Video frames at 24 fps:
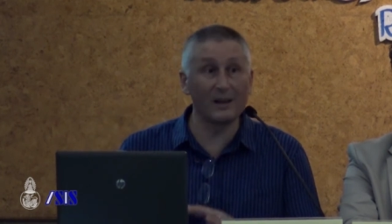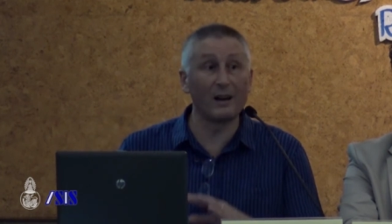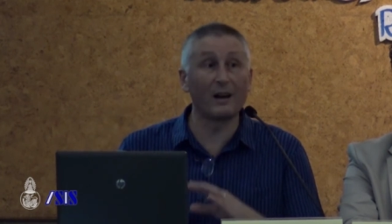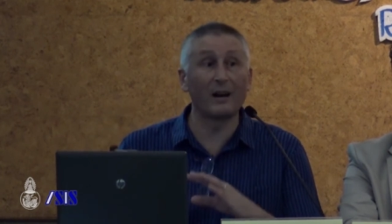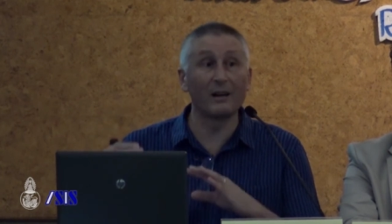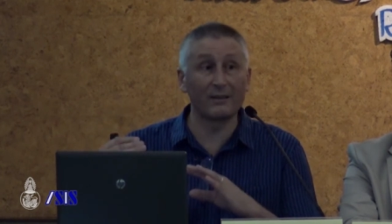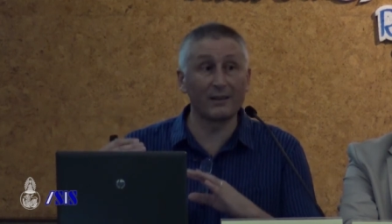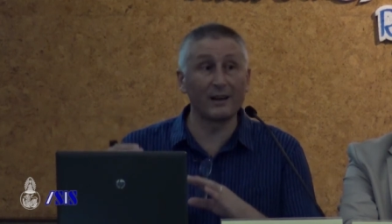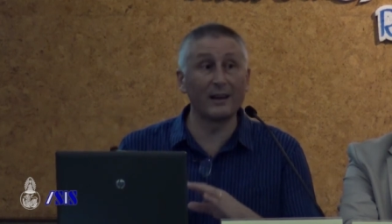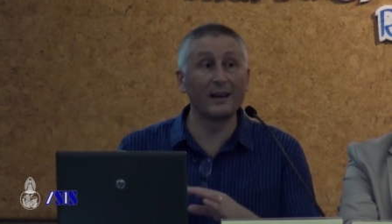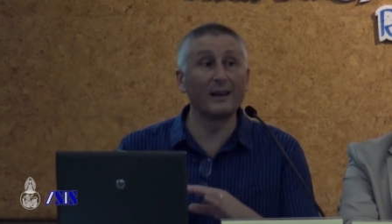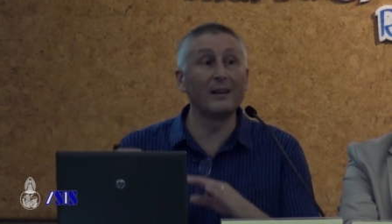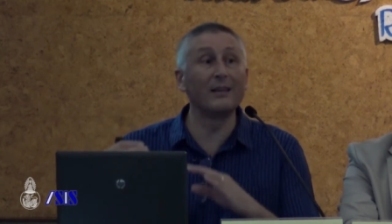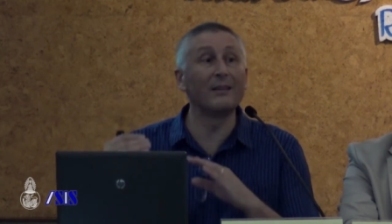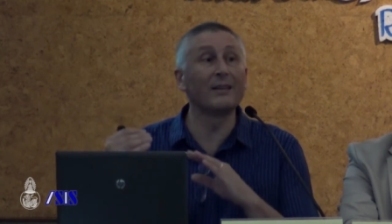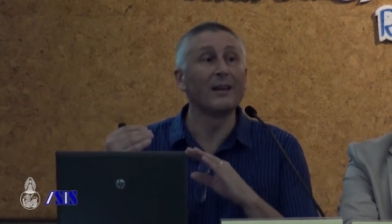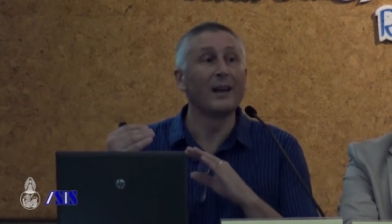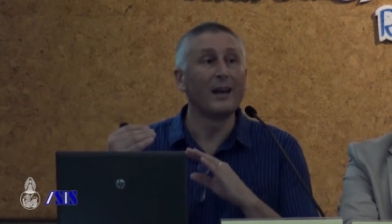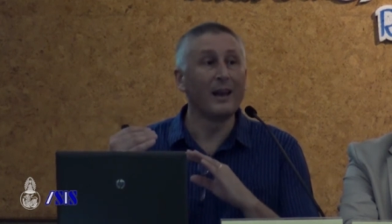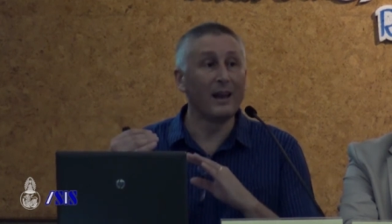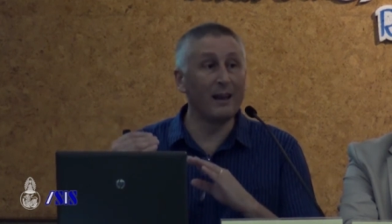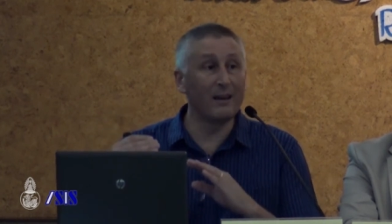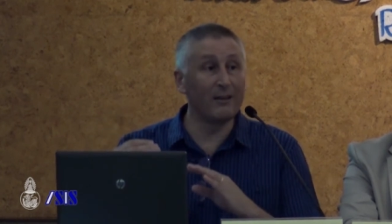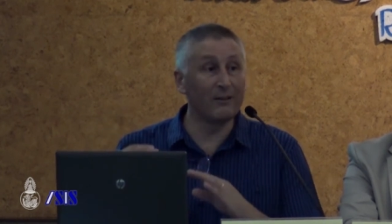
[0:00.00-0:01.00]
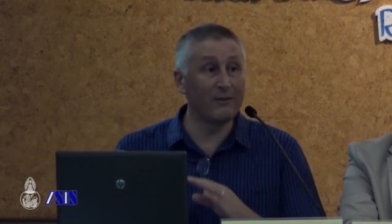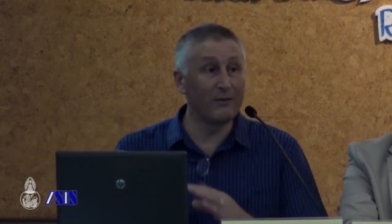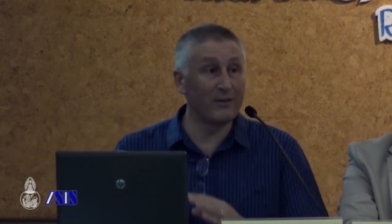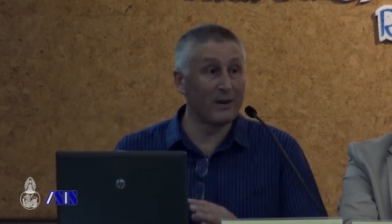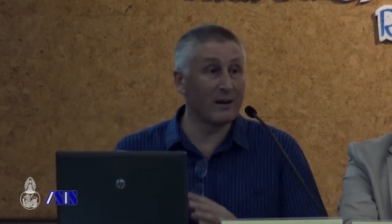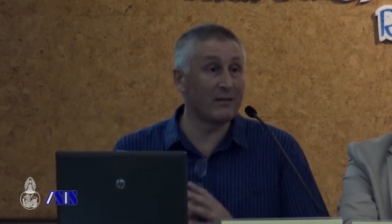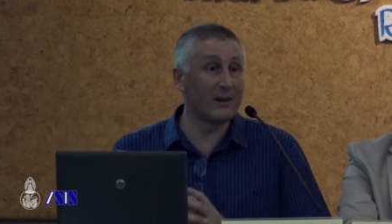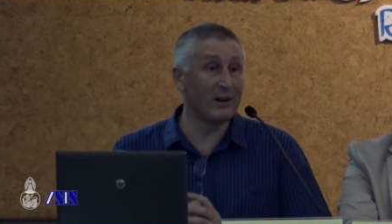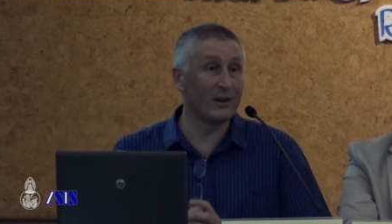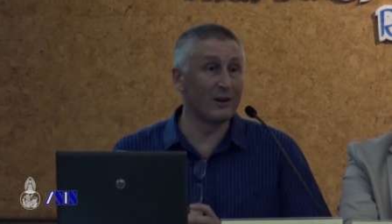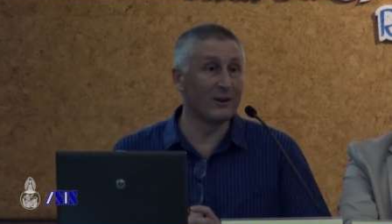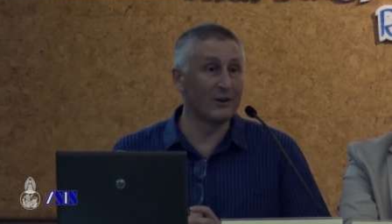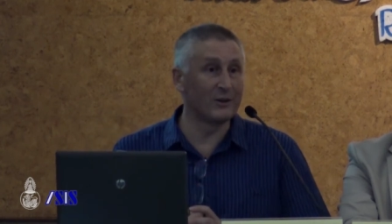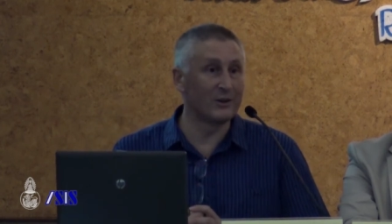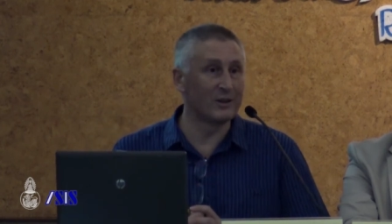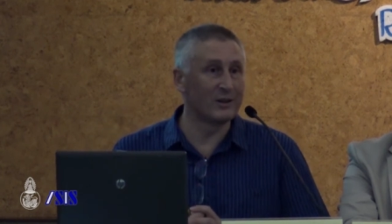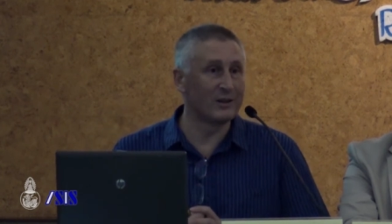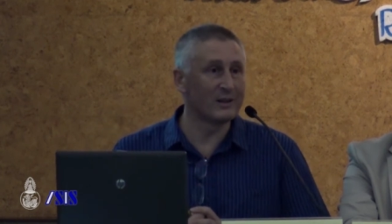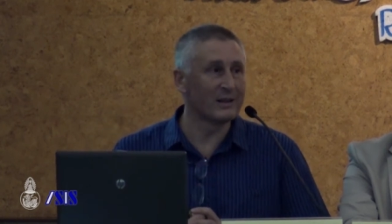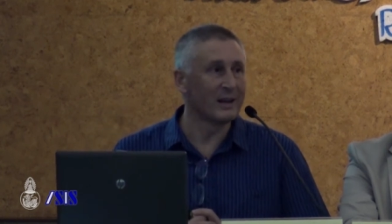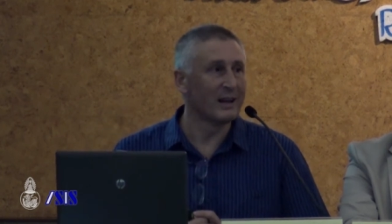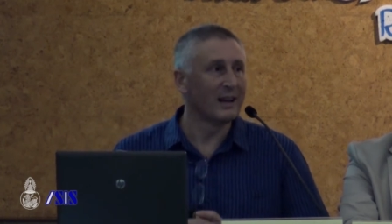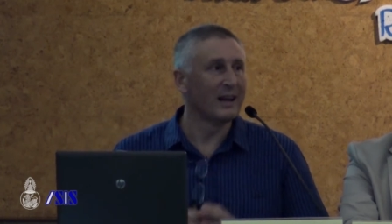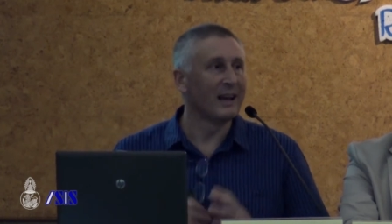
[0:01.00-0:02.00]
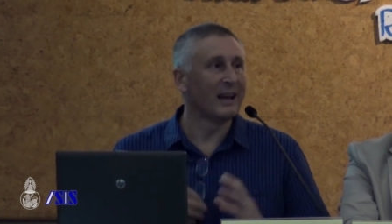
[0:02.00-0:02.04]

I'd say it is very urgent,